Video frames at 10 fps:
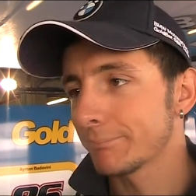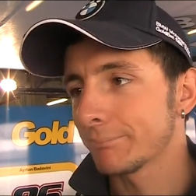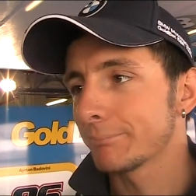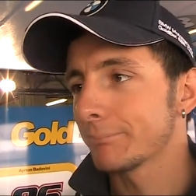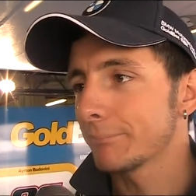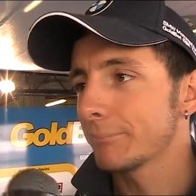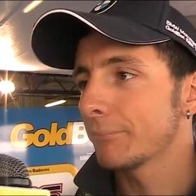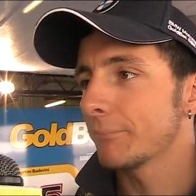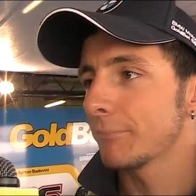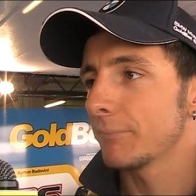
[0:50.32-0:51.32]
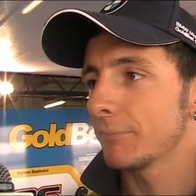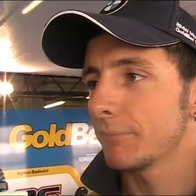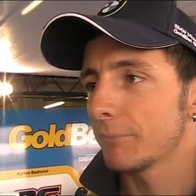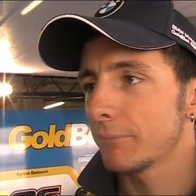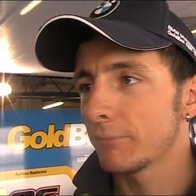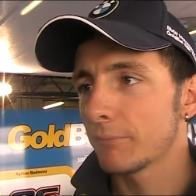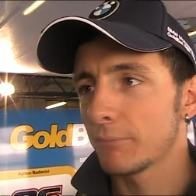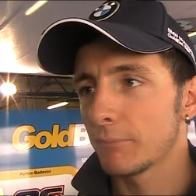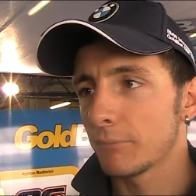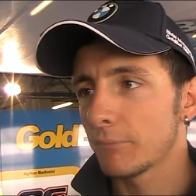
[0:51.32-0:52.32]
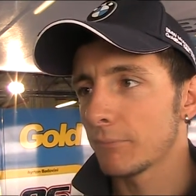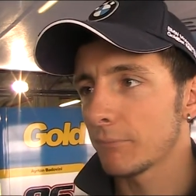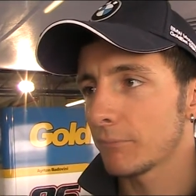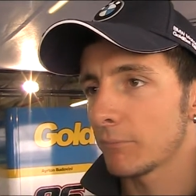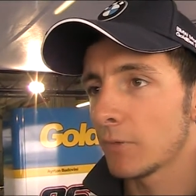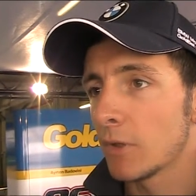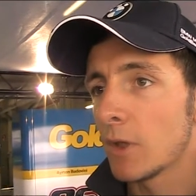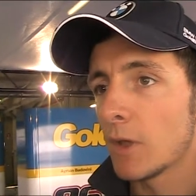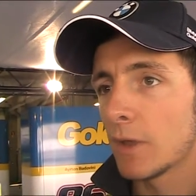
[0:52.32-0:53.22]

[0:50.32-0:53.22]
Okay, and for tomorrow what,